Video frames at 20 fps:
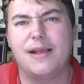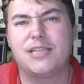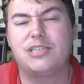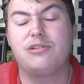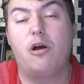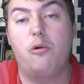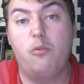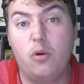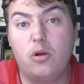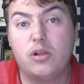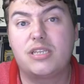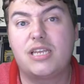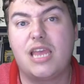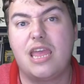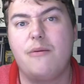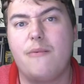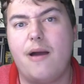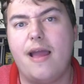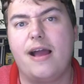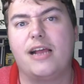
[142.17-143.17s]
So I will
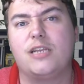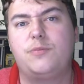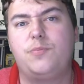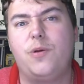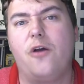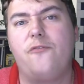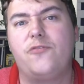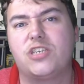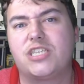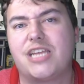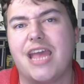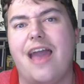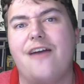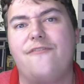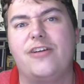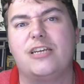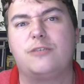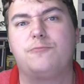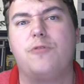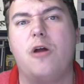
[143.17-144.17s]
keep my eyes peeled for
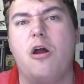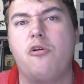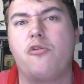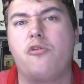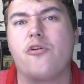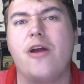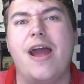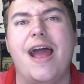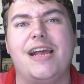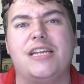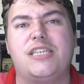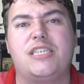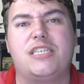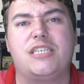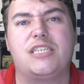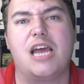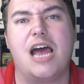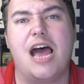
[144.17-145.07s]
Scarefest progress,